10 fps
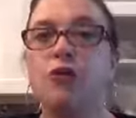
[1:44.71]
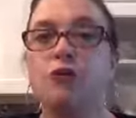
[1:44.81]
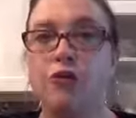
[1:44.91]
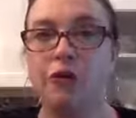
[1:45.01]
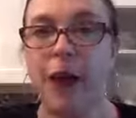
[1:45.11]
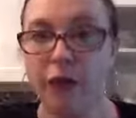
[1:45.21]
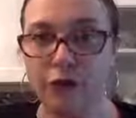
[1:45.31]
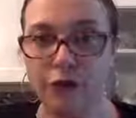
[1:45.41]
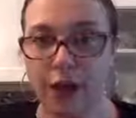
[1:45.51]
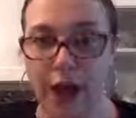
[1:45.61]
So
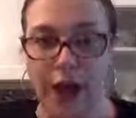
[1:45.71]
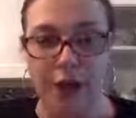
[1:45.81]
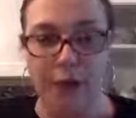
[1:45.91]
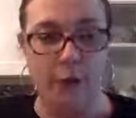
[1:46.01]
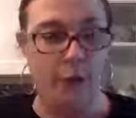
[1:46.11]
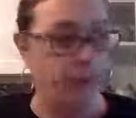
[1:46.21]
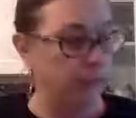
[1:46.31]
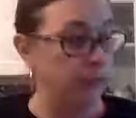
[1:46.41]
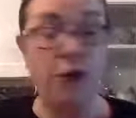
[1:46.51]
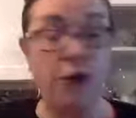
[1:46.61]
yesterday, when
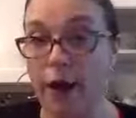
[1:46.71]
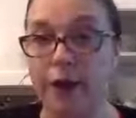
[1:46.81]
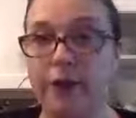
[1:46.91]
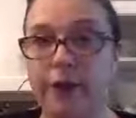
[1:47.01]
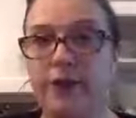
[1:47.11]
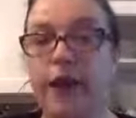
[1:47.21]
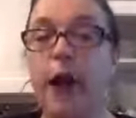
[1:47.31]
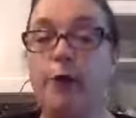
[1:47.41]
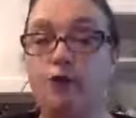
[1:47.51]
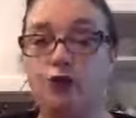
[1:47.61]
we got here yesterday,
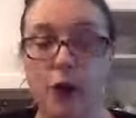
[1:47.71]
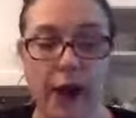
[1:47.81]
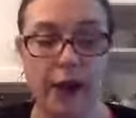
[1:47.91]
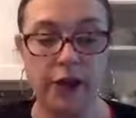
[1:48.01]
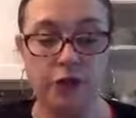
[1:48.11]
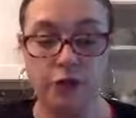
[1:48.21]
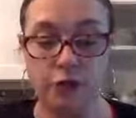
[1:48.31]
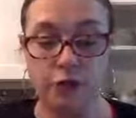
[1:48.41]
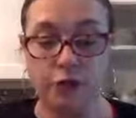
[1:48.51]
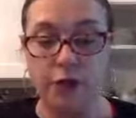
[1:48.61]
I was trying
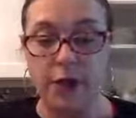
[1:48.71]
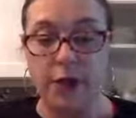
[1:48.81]
to